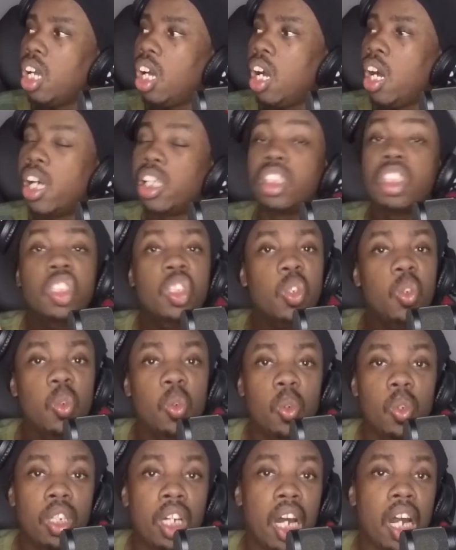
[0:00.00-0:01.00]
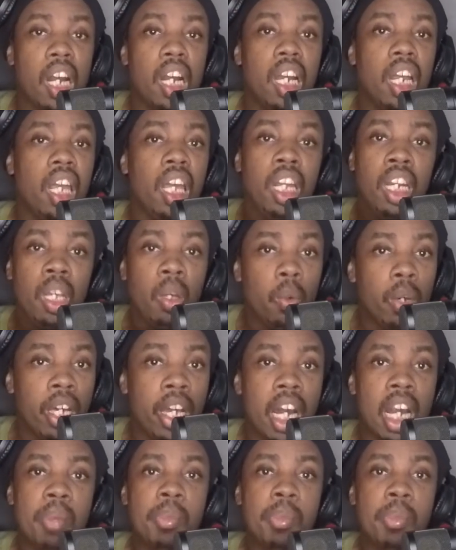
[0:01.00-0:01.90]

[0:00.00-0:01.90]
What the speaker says: at school or anywhere,